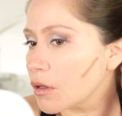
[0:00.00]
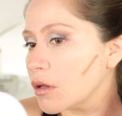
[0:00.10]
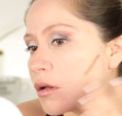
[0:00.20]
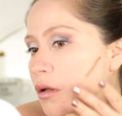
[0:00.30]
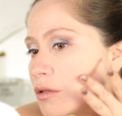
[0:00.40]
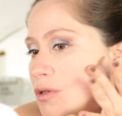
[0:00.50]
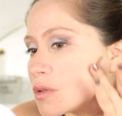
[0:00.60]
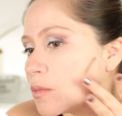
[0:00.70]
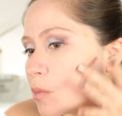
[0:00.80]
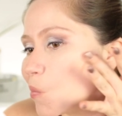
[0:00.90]
and I
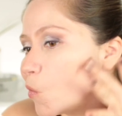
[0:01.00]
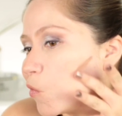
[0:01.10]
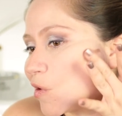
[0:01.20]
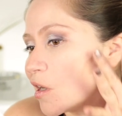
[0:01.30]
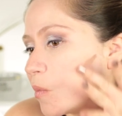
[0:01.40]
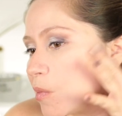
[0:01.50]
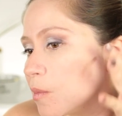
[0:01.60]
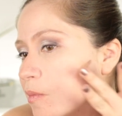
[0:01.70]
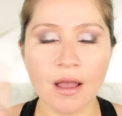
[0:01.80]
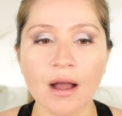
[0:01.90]
just move it up.
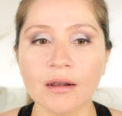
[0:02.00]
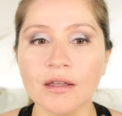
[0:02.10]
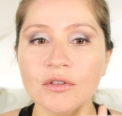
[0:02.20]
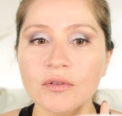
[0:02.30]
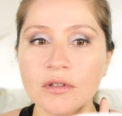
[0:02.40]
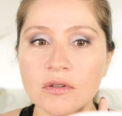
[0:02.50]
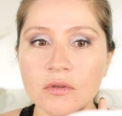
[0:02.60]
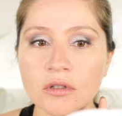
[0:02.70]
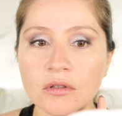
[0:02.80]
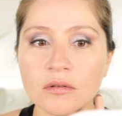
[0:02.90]
I like doing this
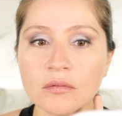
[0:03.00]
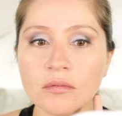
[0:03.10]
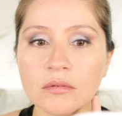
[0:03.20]
too,